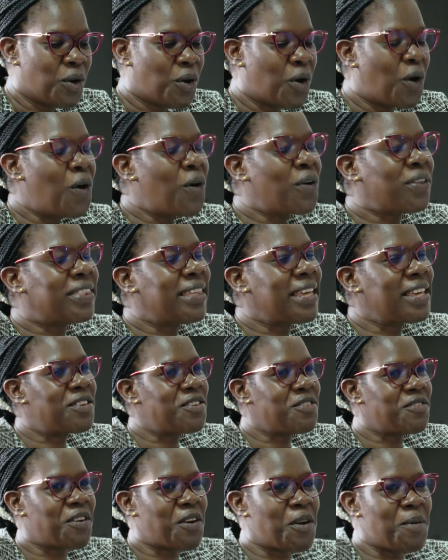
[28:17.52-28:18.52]
Oh, thank
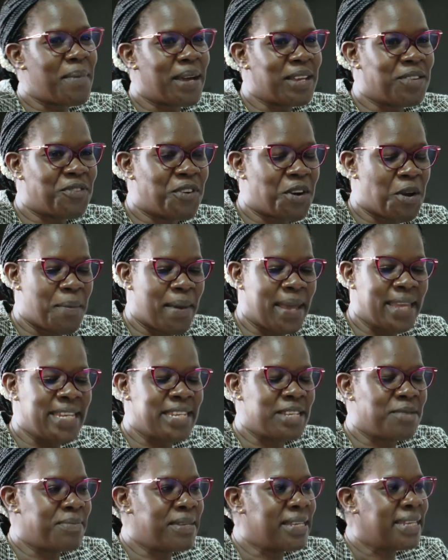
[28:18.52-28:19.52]
you very much for
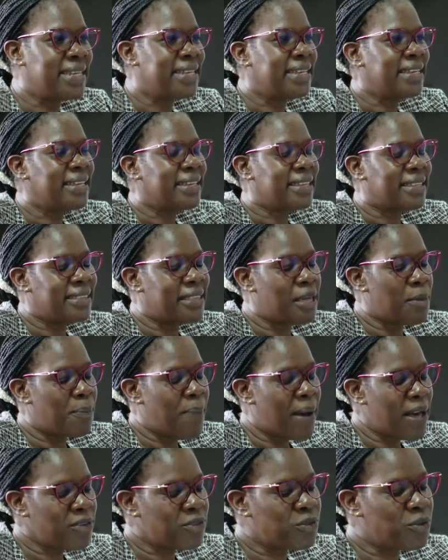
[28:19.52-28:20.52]
reminding me. The
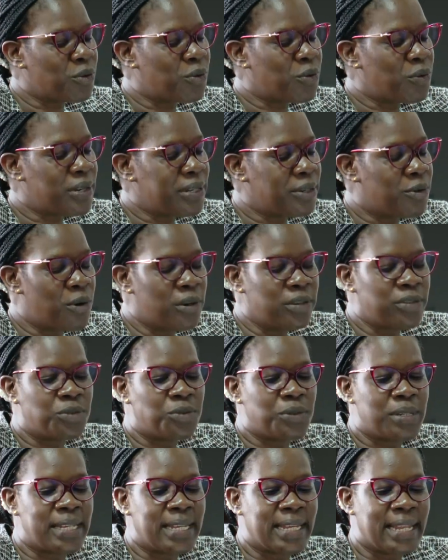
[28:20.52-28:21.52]
person goes
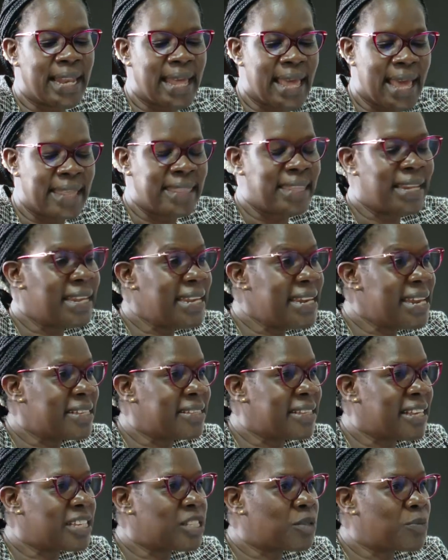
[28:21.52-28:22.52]
to declare, the
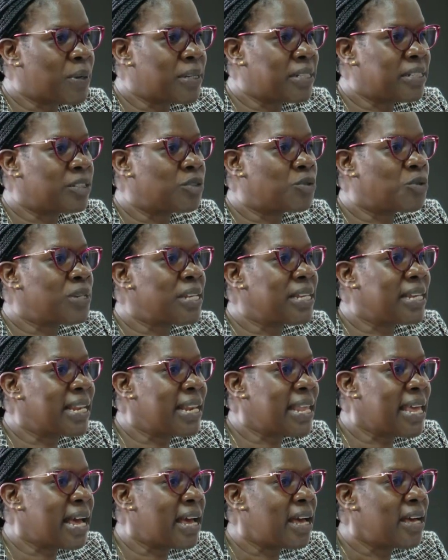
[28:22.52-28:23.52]
leaders are expected to
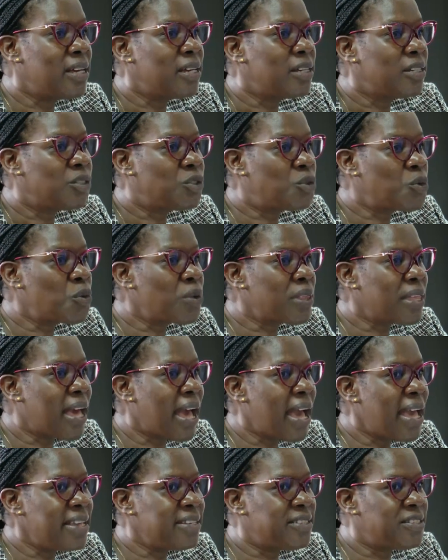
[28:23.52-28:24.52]
declare to the
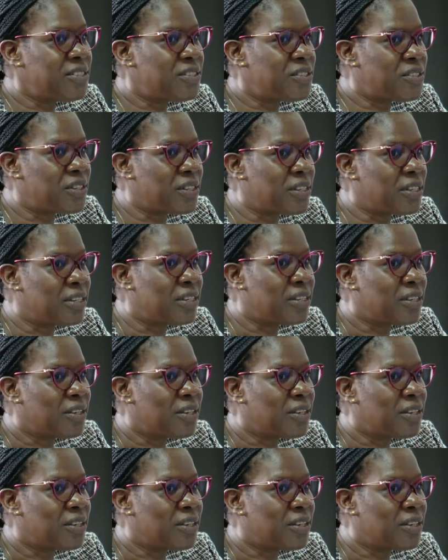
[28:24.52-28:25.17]
IGG.